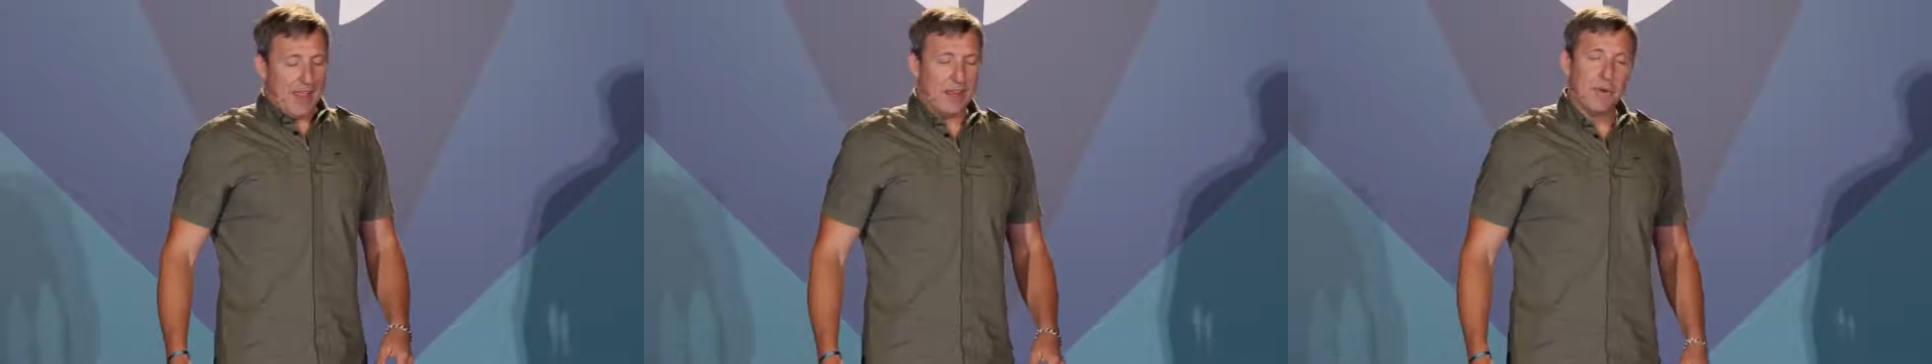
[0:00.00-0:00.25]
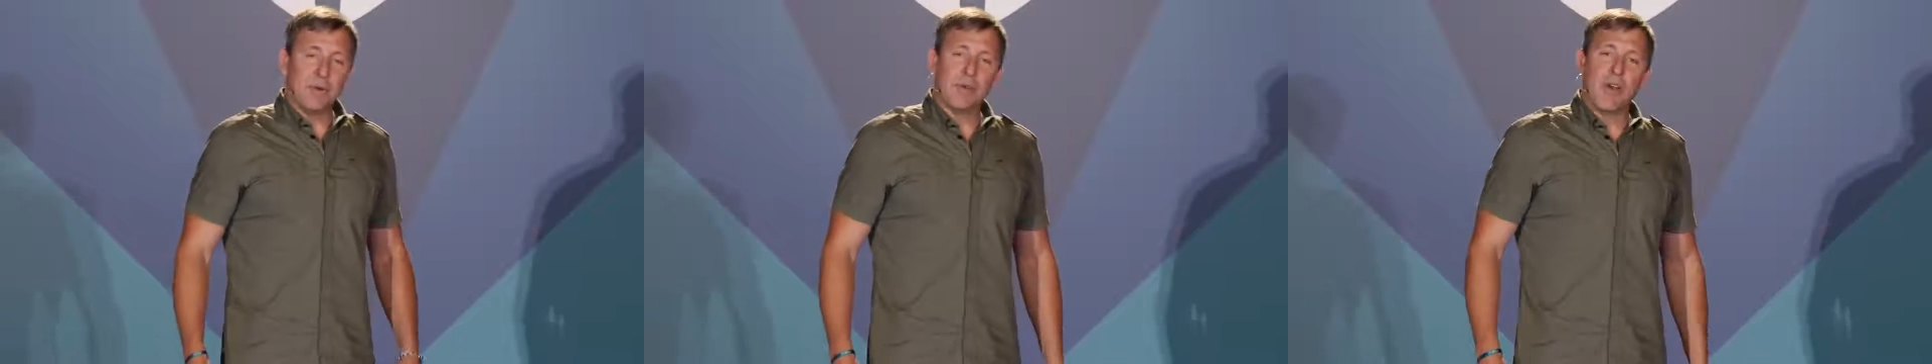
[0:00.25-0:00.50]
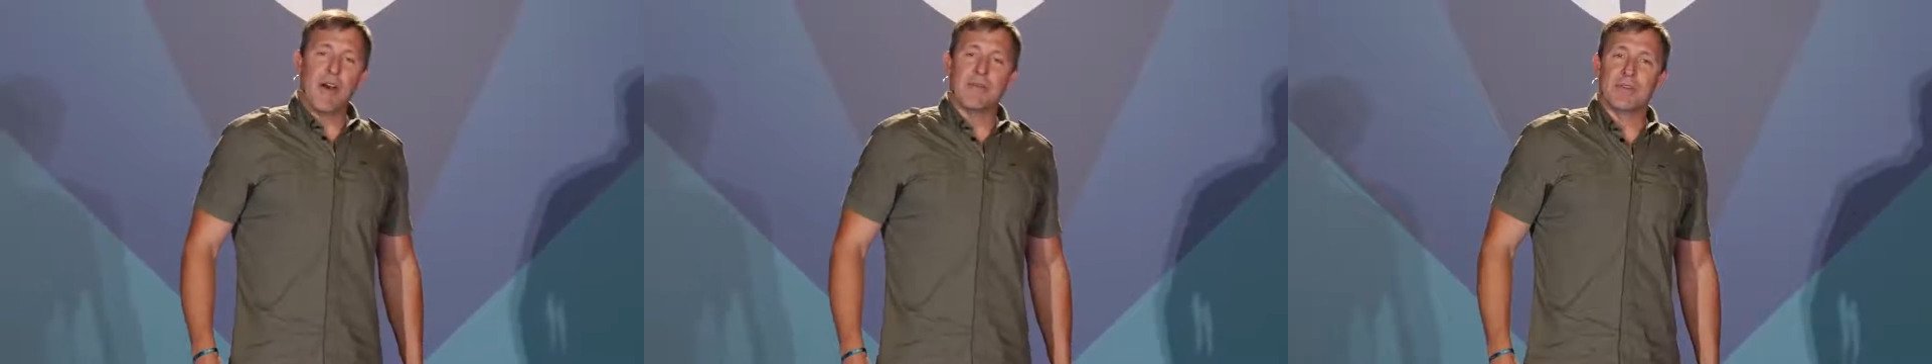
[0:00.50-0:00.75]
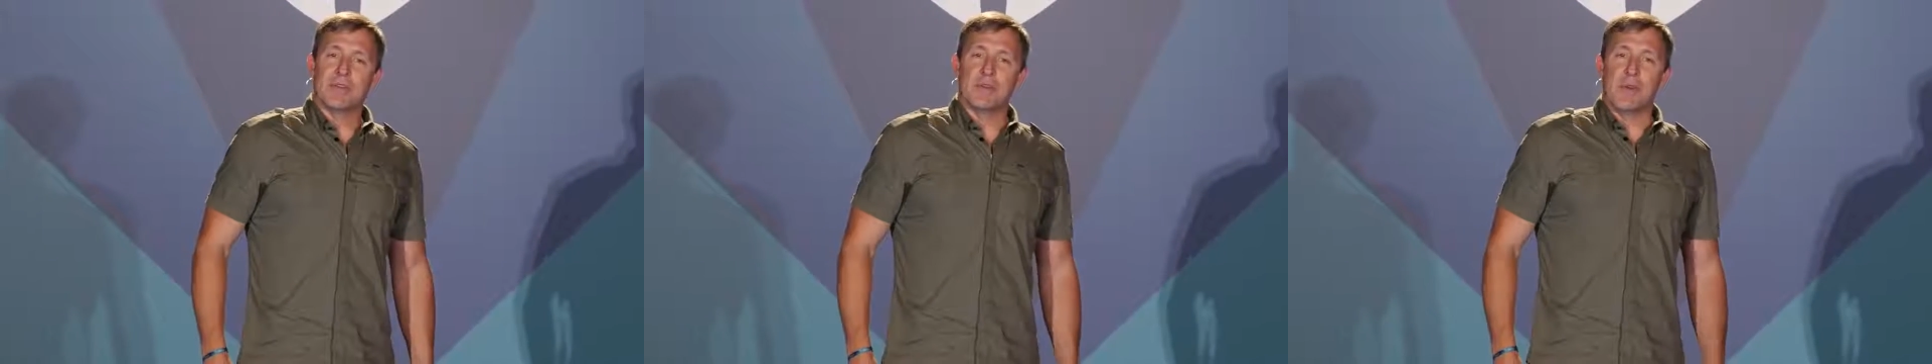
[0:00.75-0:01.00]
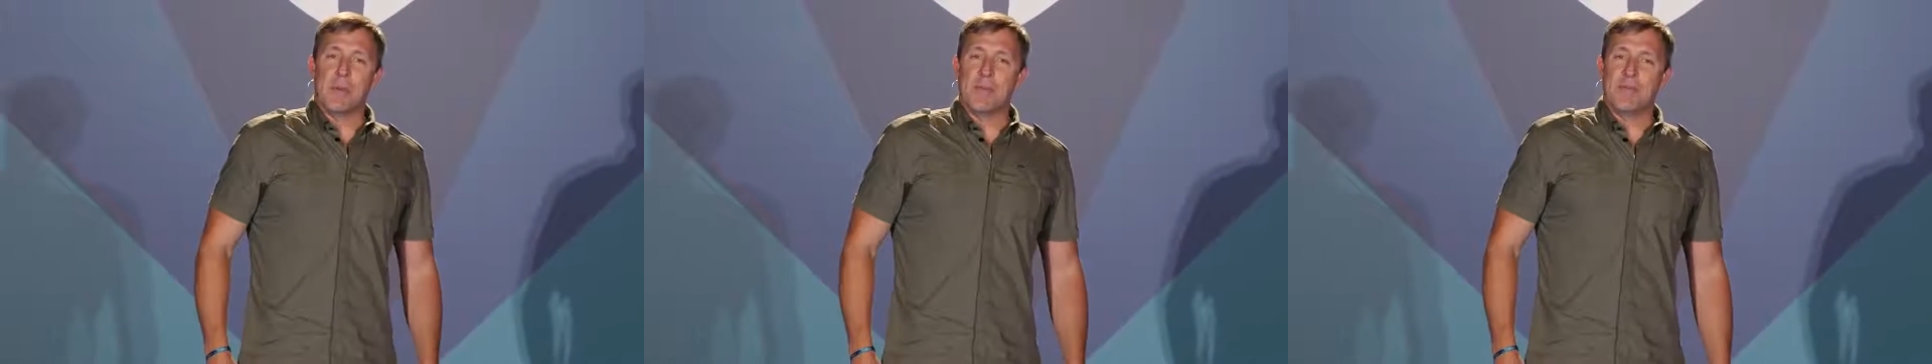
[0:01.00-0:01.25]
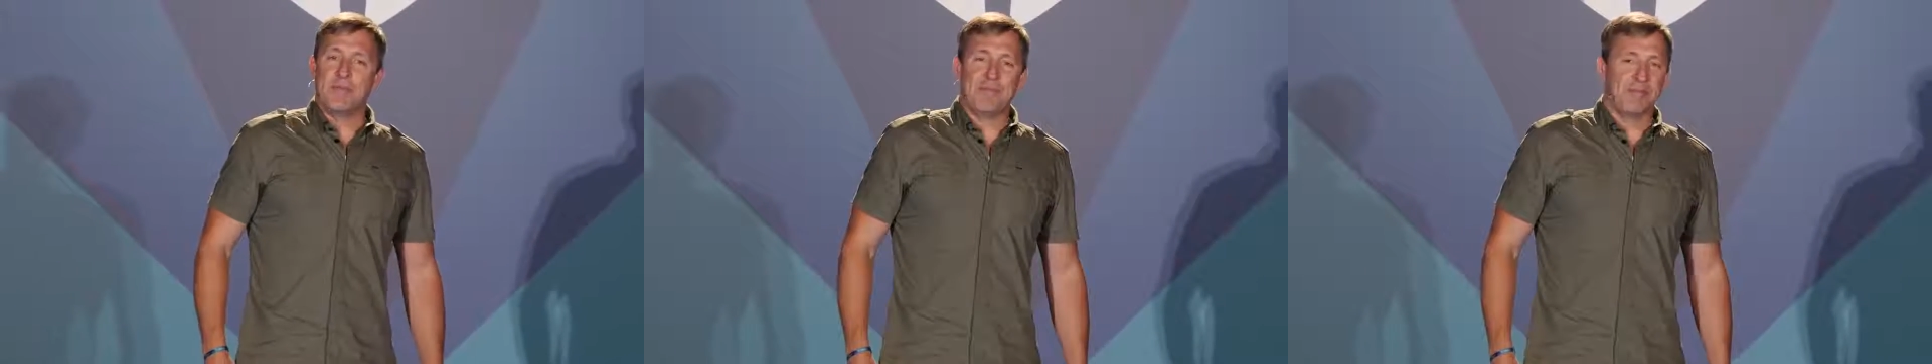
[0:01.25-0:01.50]
You go into a conference room,
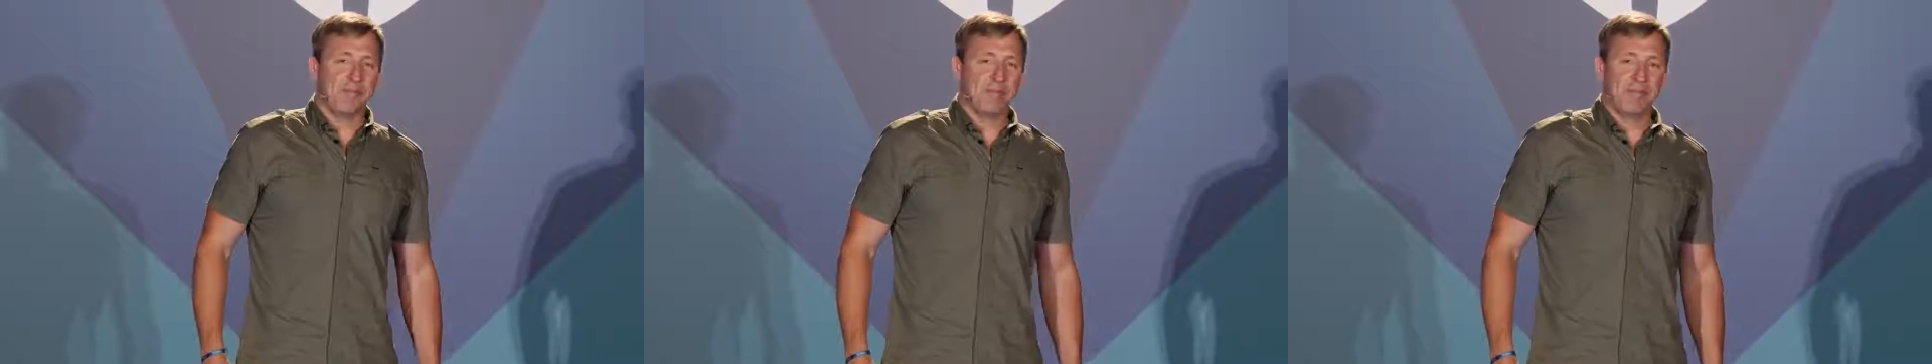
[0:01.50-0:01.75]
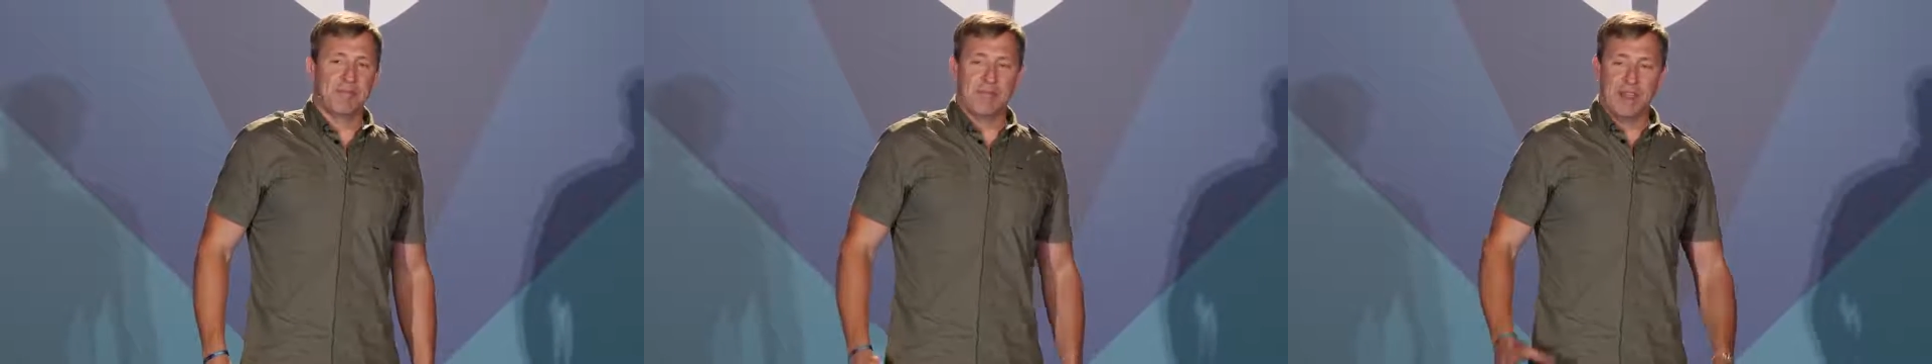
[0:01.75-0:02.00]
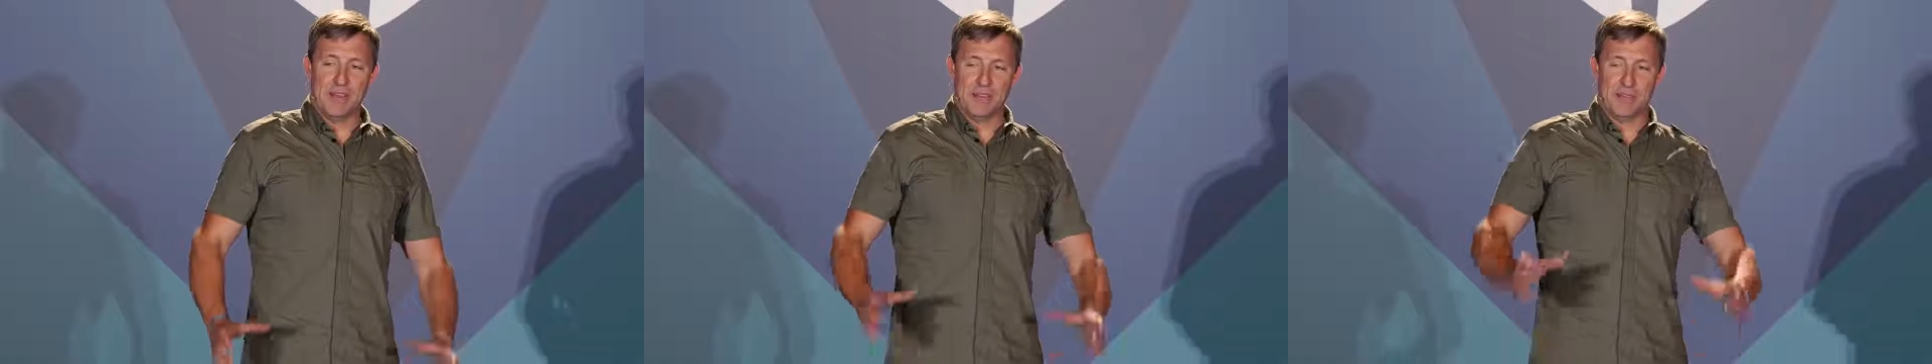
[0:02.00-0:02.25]
and